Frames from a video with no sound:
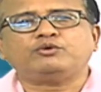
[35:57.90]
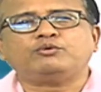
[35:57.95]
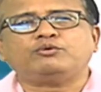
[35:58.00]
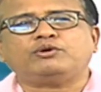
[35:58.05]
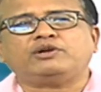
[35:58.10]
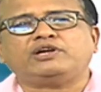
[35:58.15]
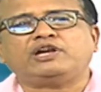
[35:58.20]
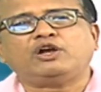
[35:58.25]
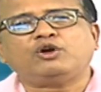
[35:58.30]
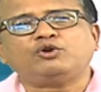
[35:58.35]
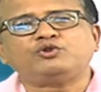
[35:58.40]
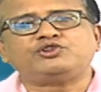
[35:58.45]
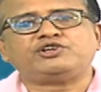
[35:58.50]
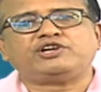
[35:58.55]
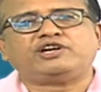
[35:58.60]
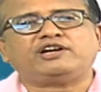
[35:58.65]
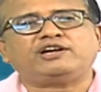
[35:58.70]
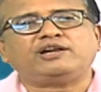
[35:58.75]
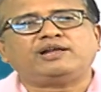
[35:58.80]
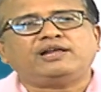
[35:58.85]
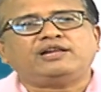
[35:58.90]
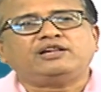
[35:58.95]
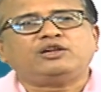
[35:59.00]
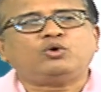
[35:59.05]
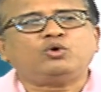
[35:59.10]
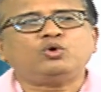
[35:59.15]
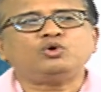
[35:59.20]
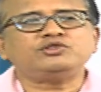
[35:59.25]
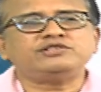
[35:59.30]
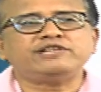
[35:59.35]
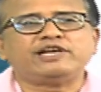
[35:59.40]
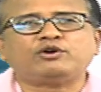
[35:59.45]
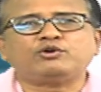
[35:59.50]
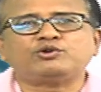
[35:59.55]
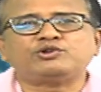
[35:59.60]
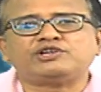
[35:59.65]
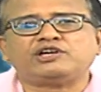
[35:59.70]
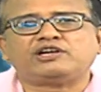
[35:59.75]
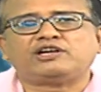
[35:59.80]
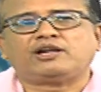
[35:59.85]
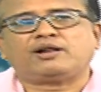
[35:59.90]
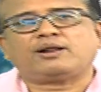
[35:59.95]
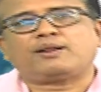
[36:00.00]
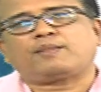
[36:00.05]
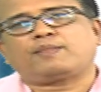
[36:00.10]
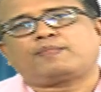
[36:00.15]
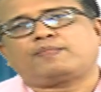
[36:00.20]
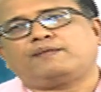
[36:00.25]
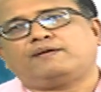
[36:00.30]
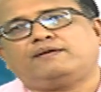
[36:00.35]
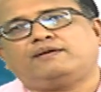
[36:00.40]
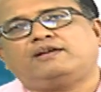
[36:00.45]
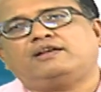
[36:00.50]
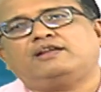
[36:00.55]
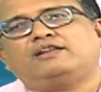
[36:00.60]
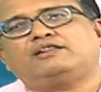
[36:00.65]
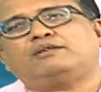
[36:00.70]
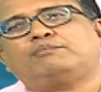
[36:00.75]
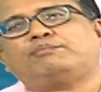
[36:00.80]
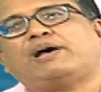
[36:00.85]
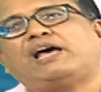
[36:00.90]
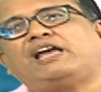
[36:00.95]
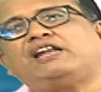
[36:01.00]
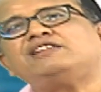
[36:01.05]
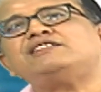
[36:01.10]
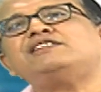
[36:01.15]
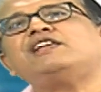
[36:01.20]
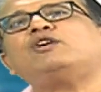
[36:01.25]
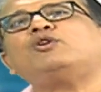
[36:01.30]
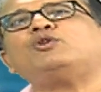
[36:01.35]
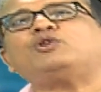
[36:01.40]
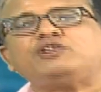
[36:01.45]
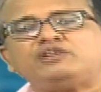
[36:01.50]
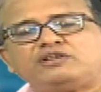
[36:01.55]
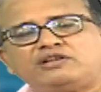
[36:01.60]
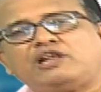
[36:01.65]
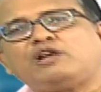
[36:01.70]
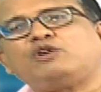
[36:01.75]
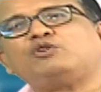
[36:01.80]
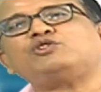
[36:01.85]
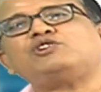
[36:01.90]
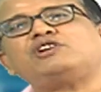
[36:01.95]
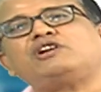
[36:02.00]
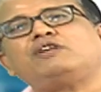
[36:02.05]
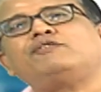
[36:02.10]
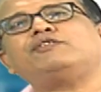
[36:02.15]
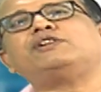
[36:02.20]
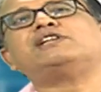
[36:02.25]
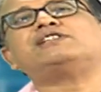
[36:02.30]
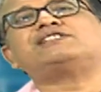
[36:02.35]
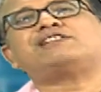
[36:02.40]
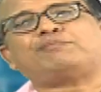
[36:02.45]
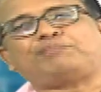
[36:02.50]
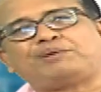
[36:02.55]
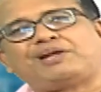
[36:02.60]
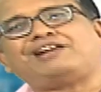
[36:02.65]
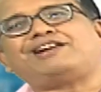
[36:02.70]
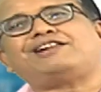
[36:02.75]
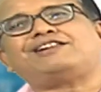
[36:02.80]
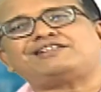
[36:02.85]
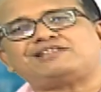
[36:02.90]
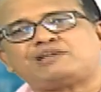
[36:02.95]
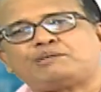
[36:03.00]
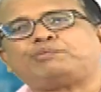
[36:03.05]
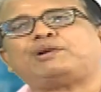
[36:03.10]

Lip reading: negotiate. Now, who is negotiating? The buyer is negotiating with the supplier, and the supplier